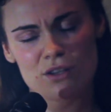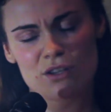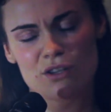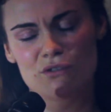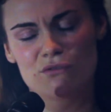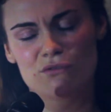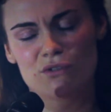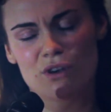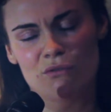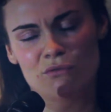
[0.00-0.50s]

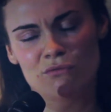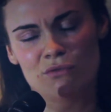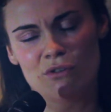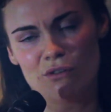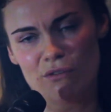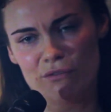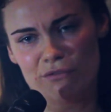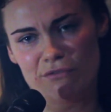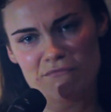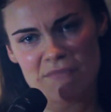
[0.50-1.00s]
You don't
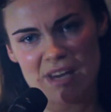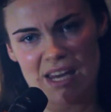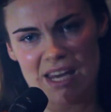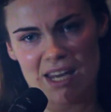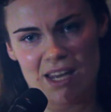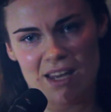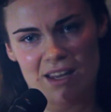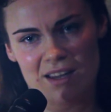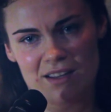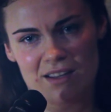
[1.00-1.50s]
love
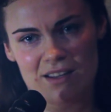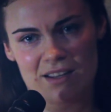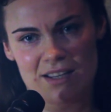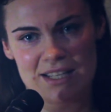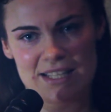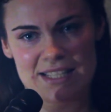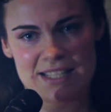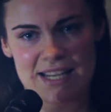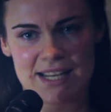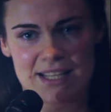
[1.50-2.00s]
me,
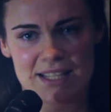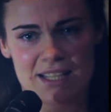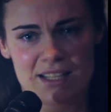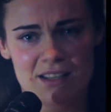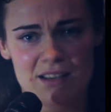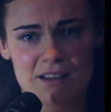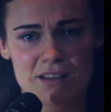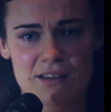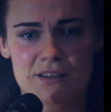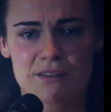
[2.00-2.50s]
I said.
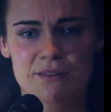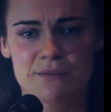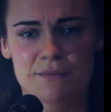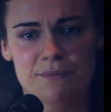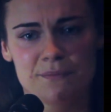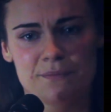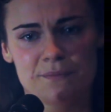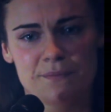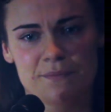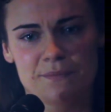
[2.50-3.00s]

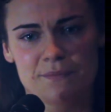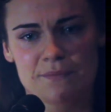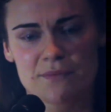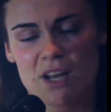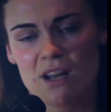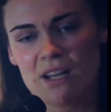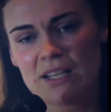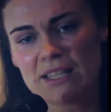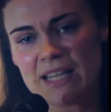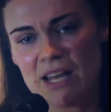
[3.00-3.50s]

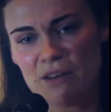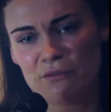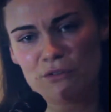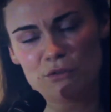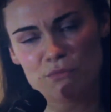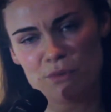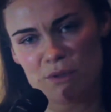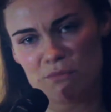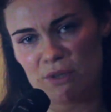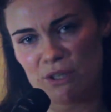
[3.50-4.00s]
I'll
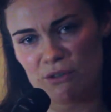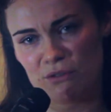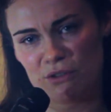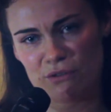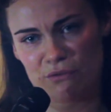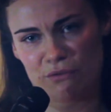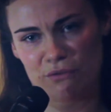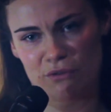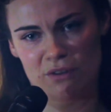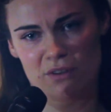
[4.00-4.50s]
never be
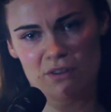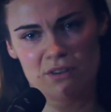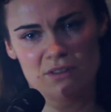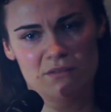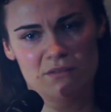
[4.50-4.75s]
beautiful.